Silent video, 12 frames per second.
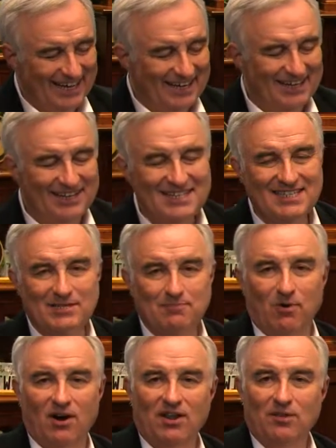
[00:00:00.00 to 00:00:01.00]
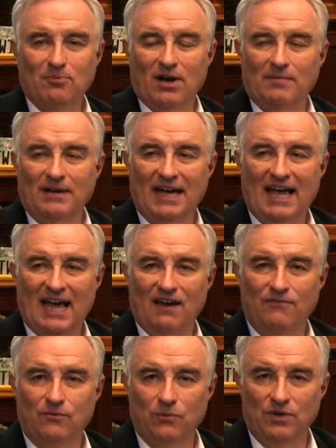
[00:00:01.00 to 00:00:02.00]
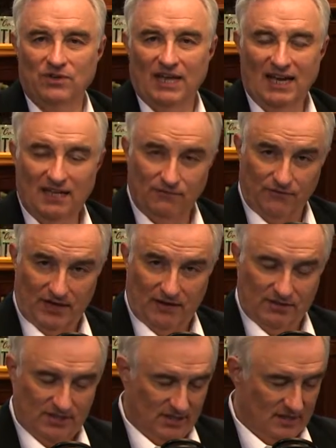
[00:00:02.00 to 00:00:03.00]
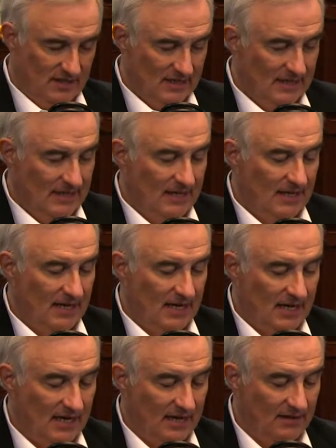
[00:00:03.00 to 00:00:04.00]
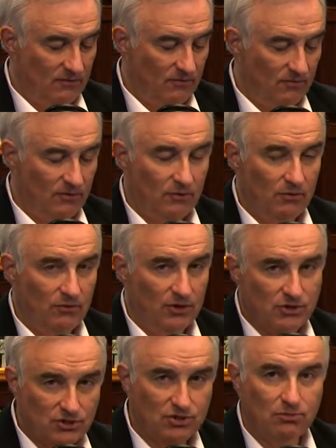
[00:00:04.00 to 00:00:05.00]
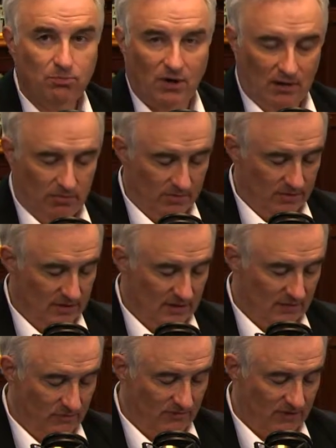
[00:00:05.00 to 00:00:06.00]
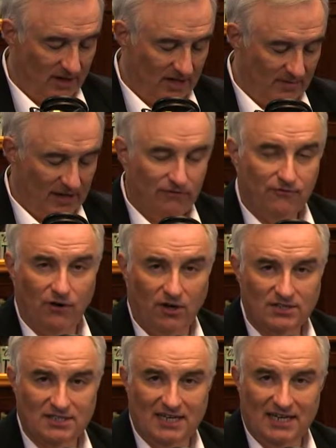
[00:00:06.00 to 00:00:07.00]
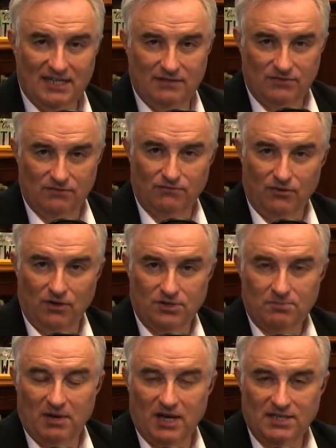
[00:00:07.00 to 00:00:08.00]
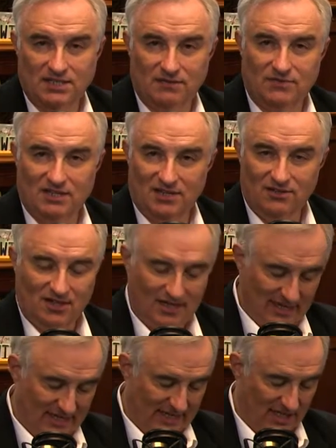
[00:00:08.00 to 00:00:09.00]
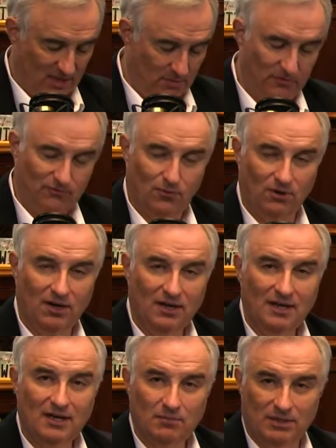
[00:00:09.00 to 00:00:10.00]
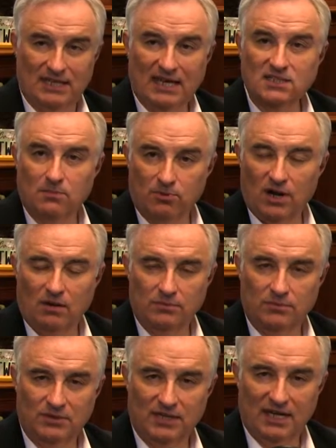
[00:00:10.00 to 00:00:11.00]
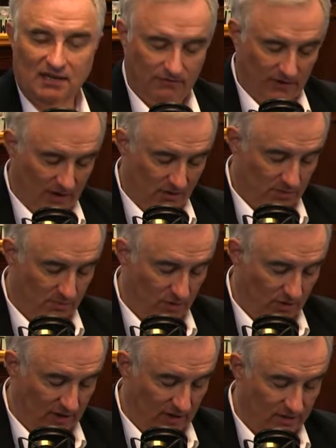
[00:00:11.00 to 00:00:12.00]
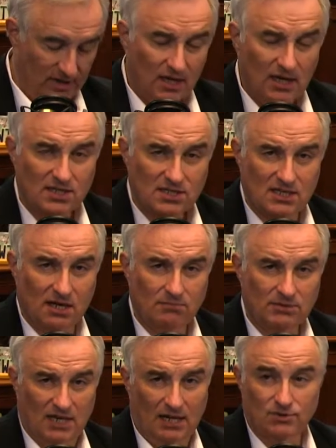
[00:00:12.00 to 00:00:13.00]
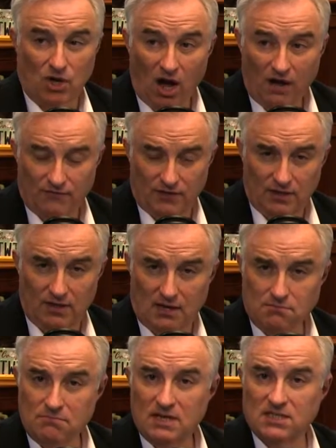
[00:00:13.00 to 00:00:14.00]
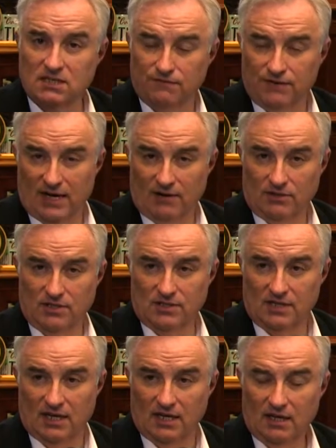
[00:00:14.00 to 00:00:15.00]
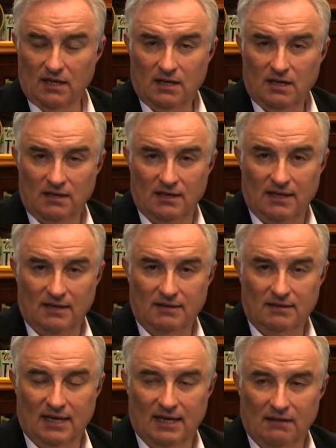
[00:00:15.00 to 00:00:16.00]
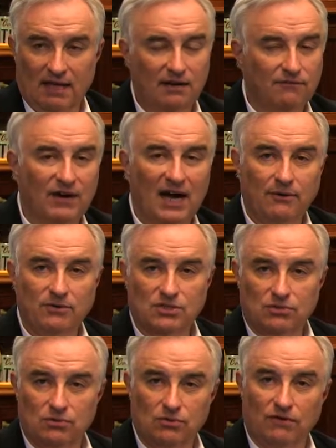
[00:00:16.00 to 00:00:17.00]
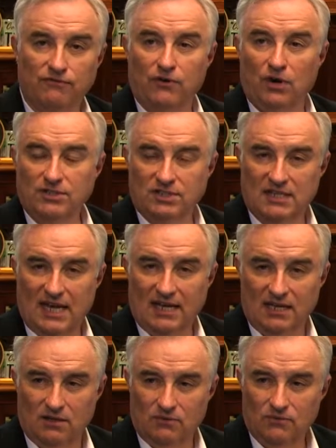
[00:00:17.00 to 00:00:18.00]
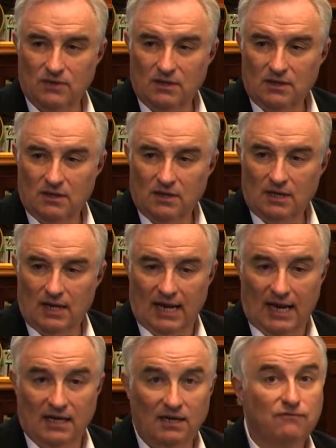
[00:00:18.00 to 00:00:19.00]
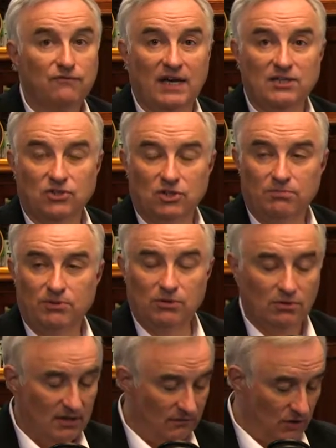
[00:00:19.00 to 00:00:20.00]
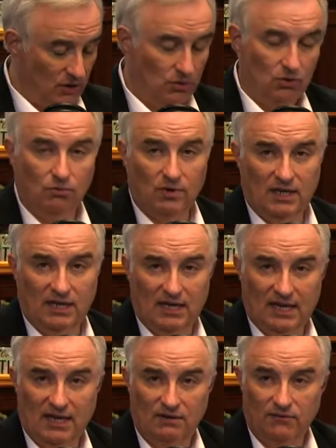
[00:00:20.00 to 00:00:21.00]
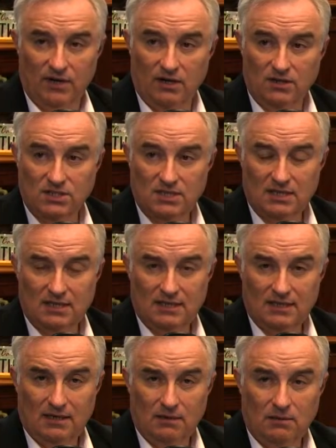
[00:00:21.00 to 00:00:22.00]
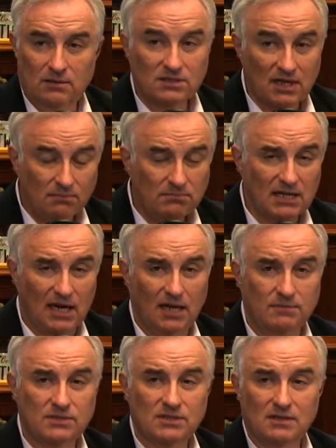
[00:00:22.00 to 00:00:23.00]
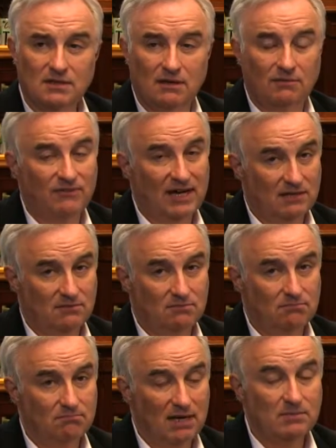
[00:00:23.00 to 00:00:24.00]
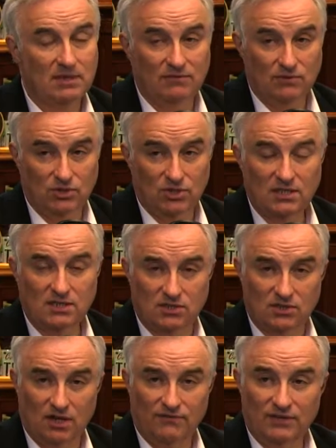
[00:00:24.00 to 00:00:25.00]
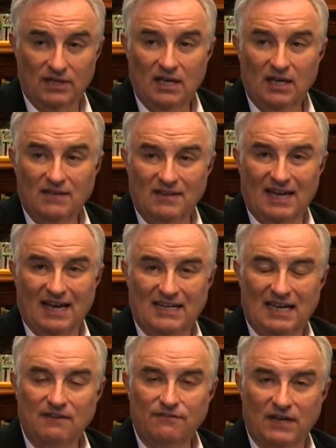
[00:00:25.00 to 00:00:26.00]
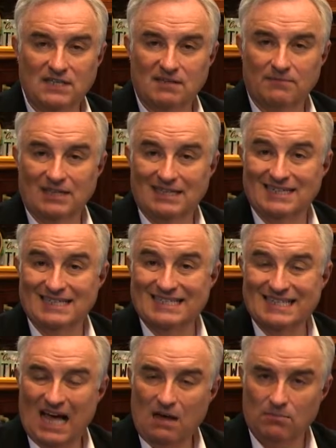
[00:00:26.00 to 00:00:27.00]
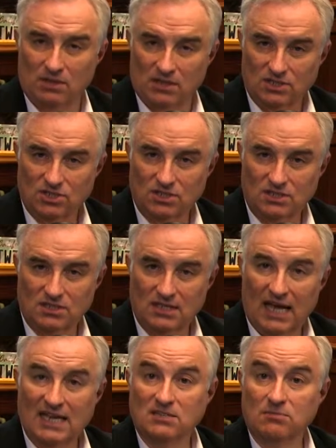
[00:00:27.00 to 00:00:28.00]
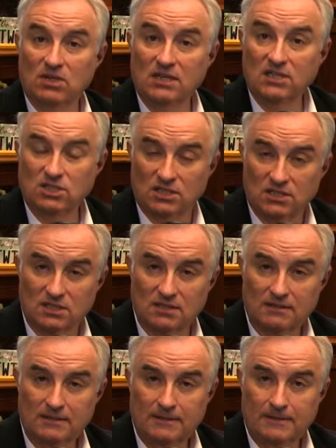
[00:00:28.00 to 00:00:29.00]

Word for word: and this is part of the problem I have with antiviruses. Uh, there's two problems, and we've talked about false negatives and false positives in other contexts before, but that's a problem with antivirus programs. Sometimes, often, they miss a virus. They, they, they let a virus through, a false negative, and it infects your computer even though you're running an antivirus. Sometimes, in fact, maybe even just as often, they identify something that is not malicious as malicious.